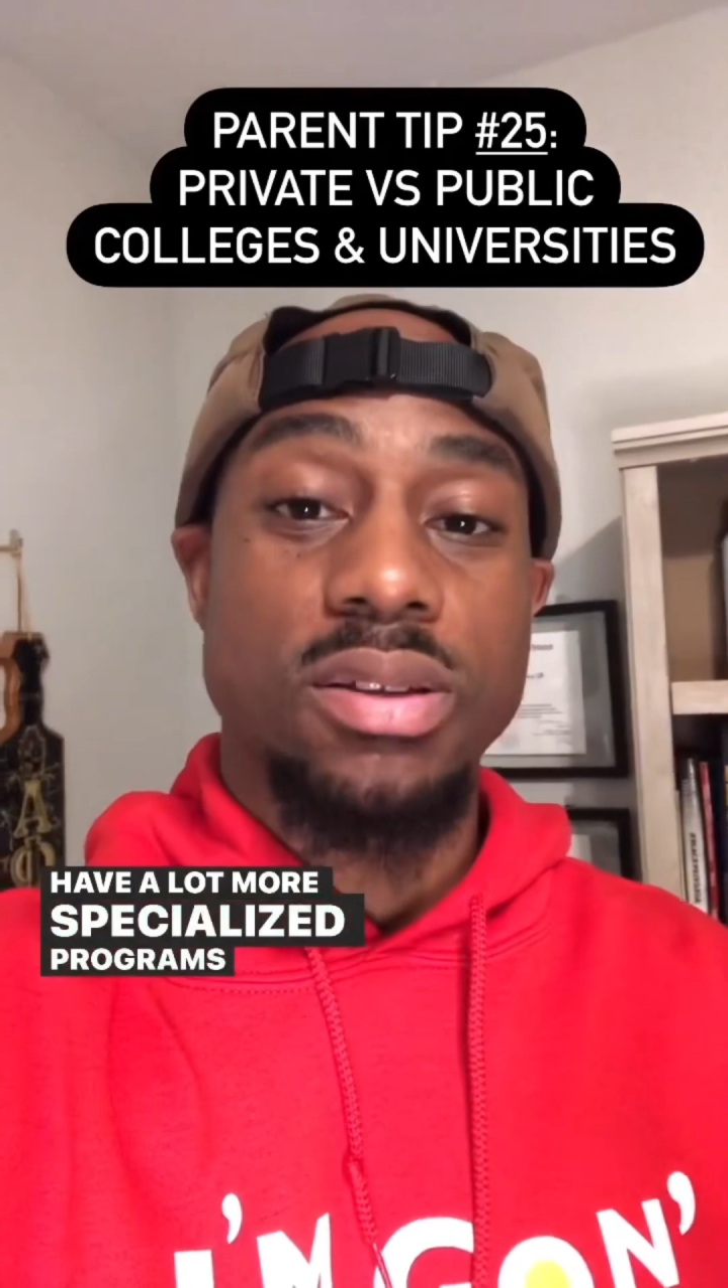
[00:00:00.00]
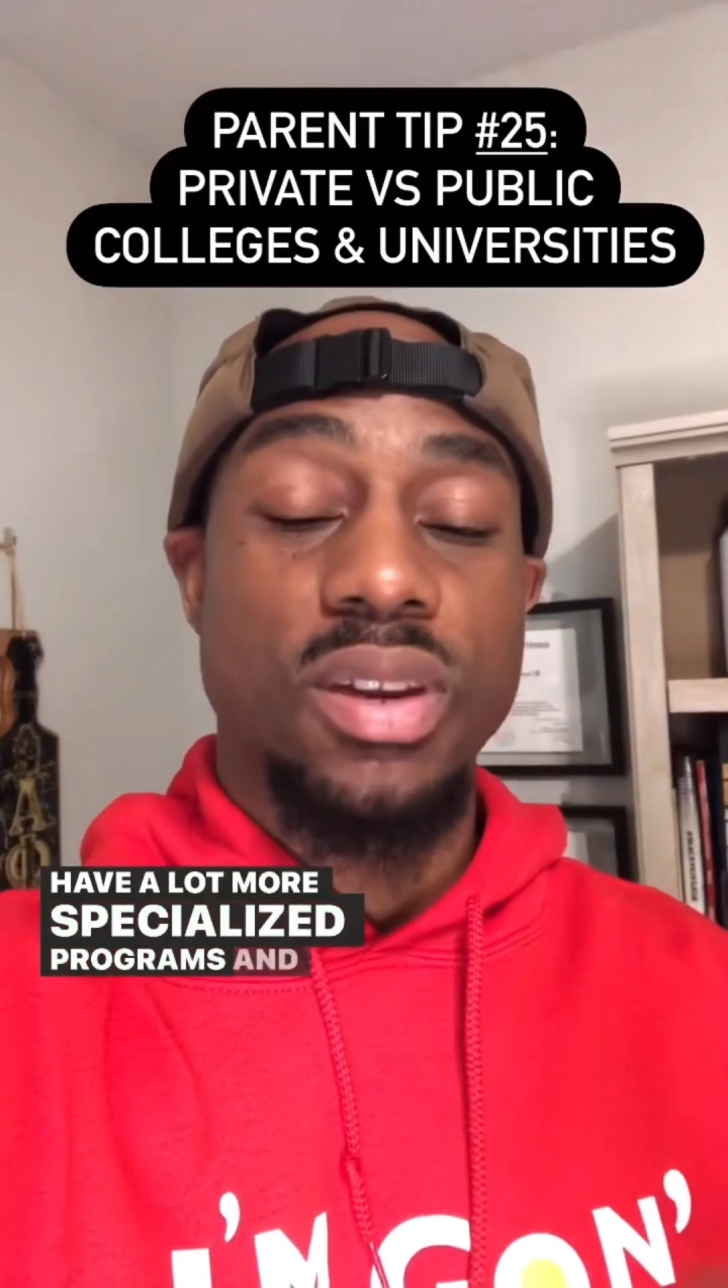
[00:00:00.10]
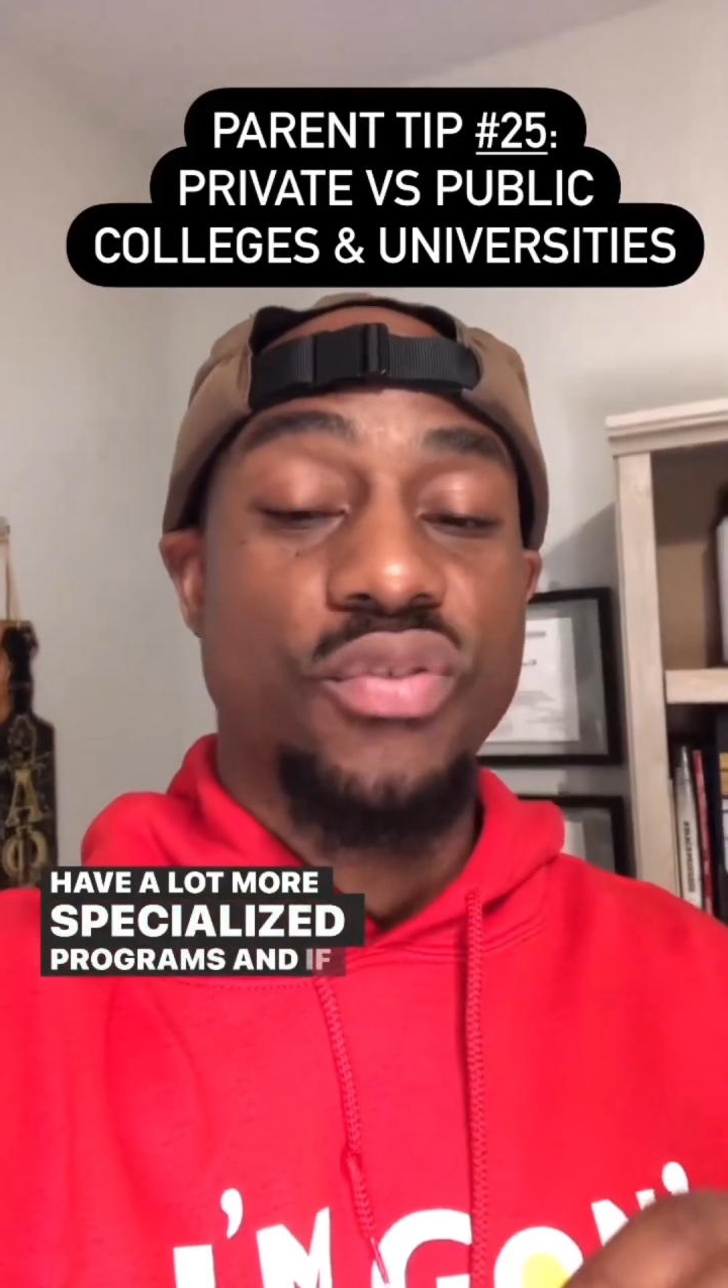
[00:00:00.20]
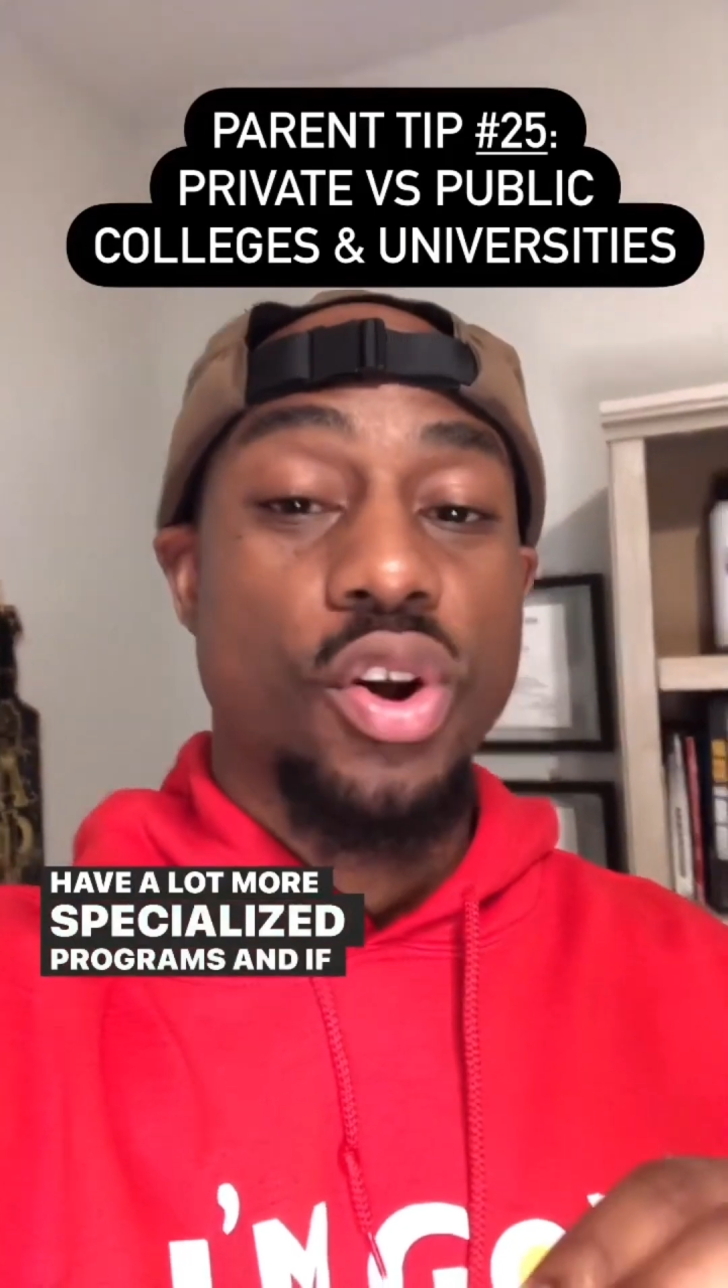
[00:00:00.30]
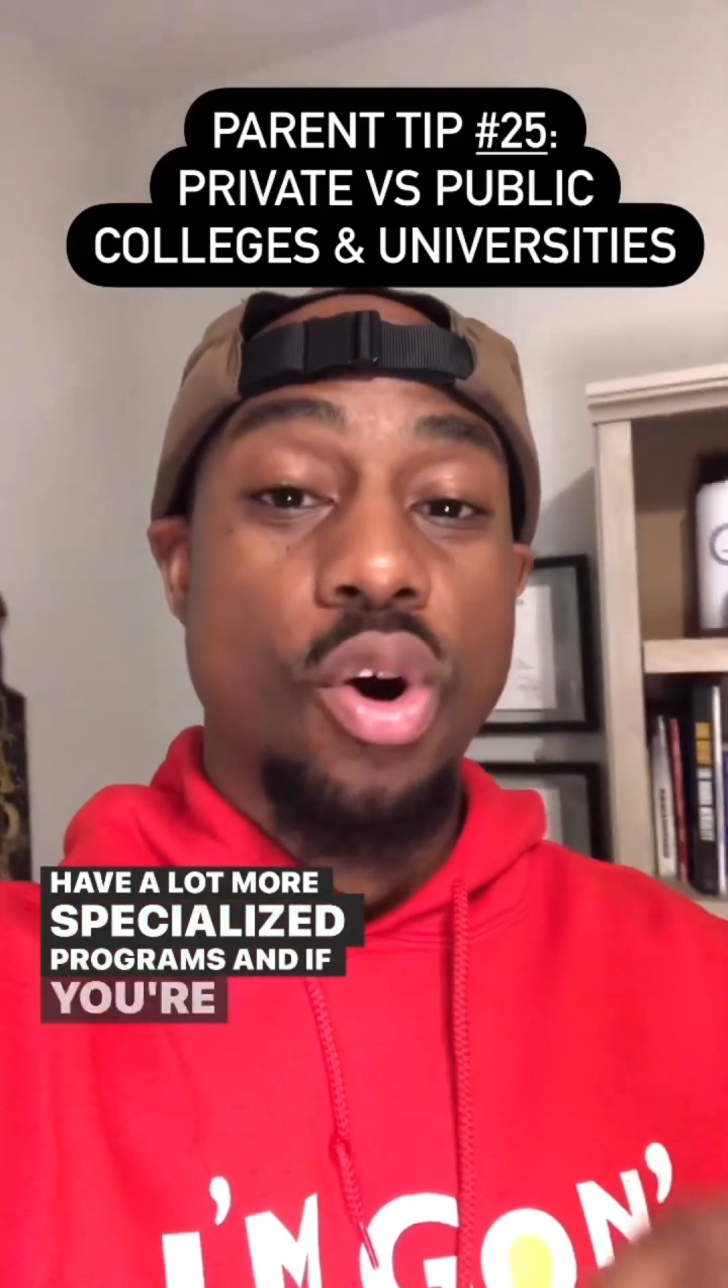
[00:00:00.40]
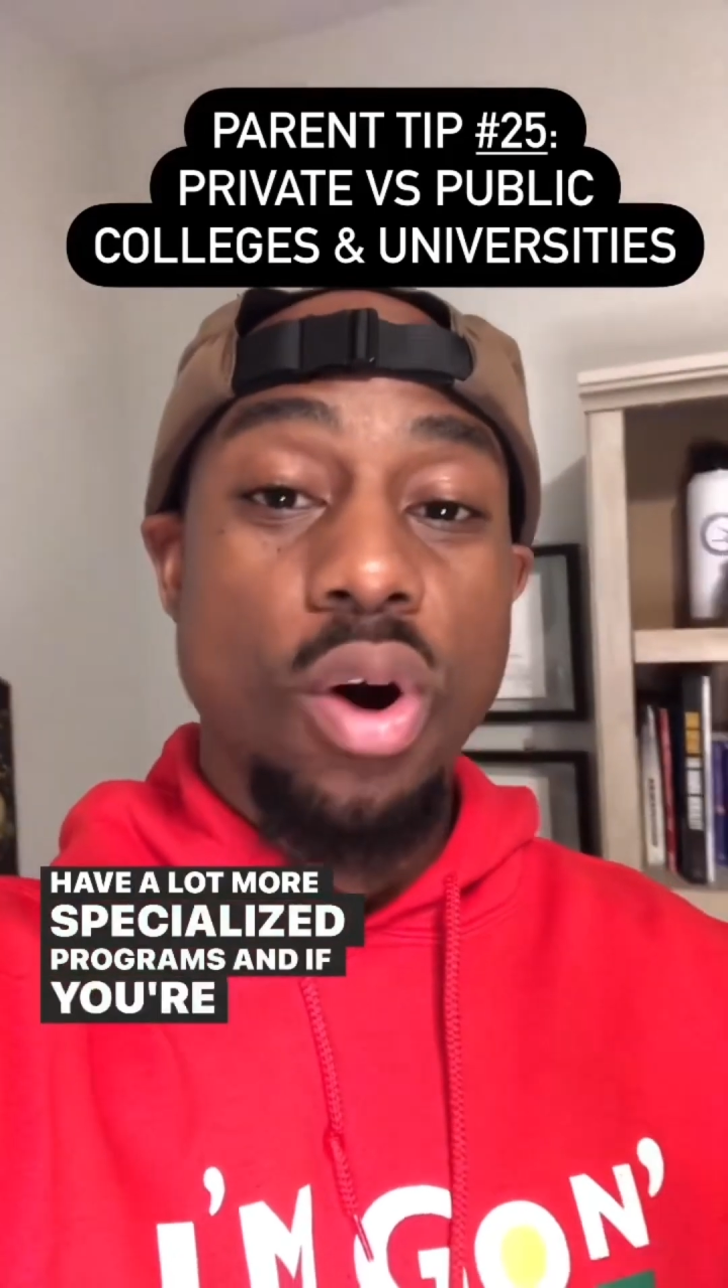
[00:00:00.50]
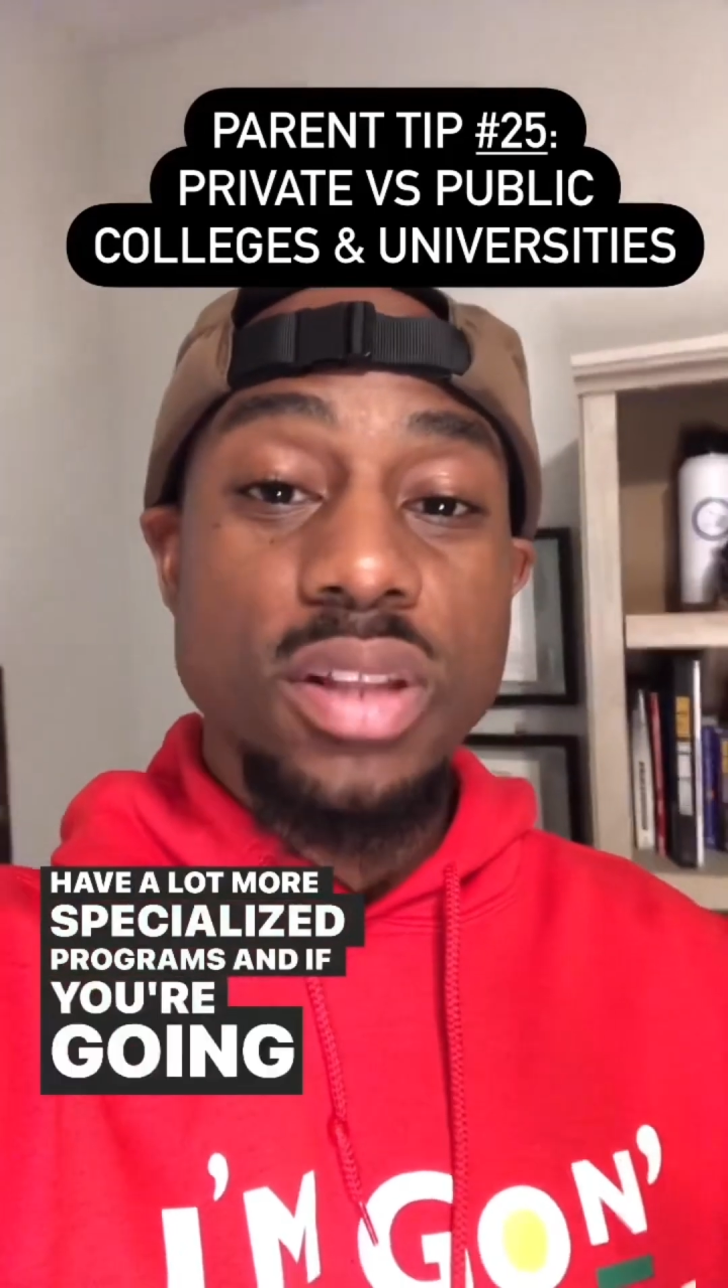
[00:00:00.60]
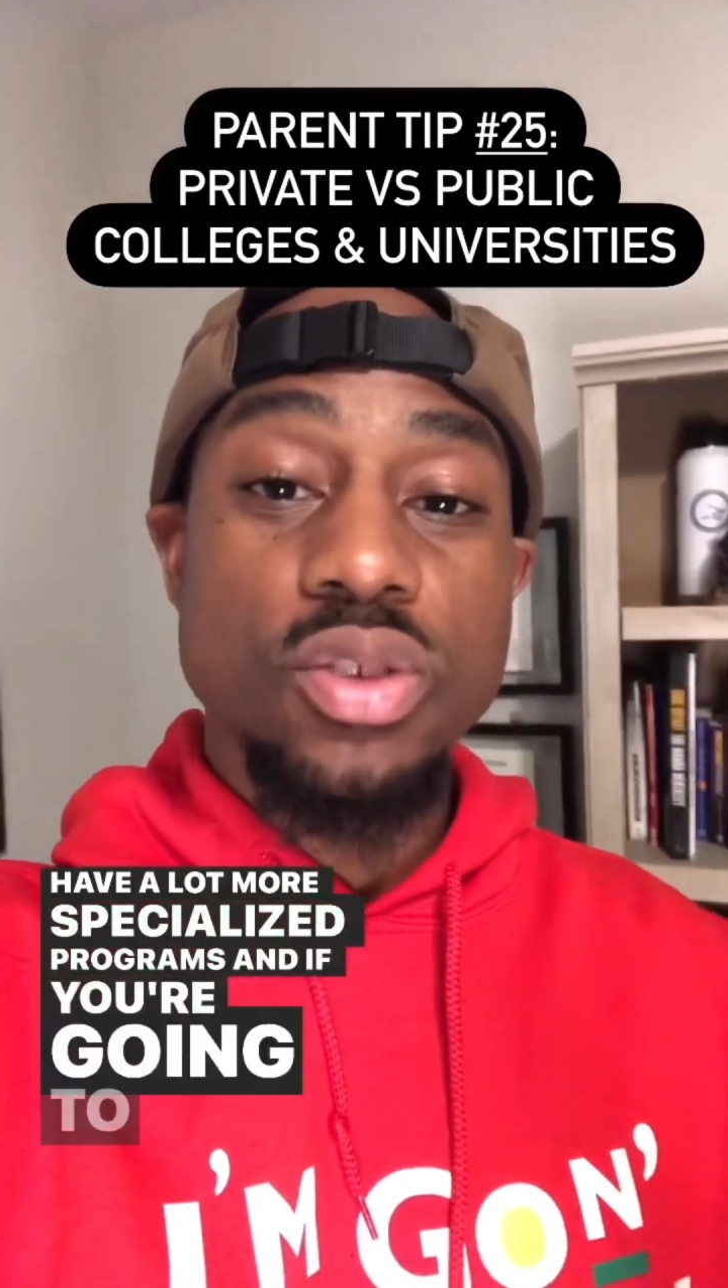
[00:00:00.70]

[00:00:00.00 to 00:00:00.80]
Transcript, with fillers: And if you're going